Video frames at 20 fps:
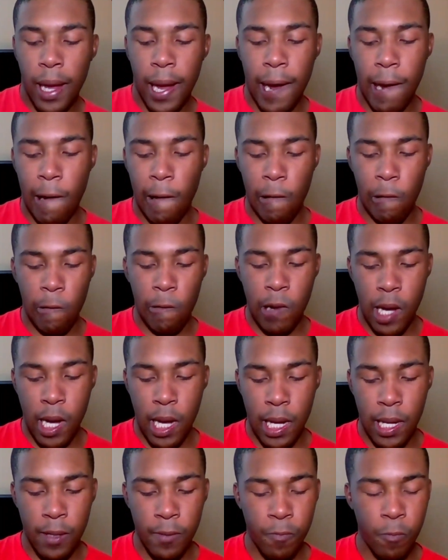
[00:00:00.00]

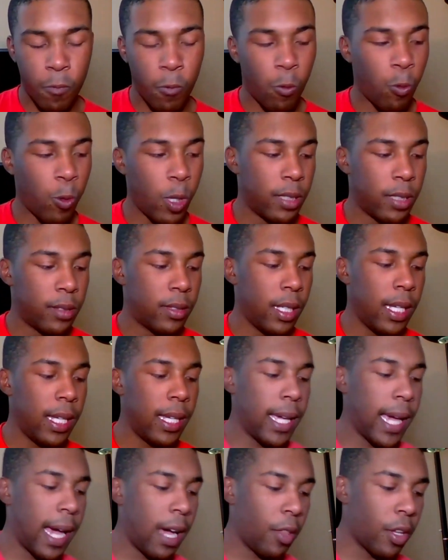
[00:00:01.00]
Now, we
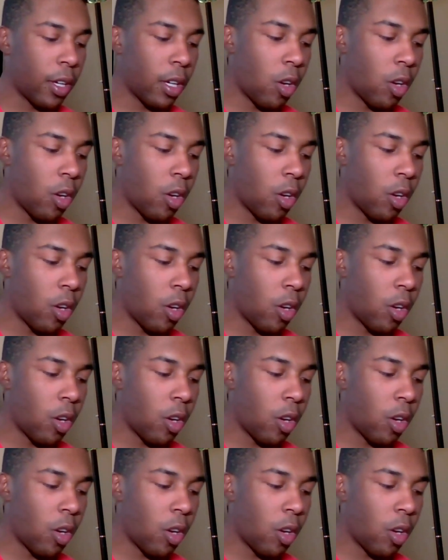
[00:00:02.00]
see how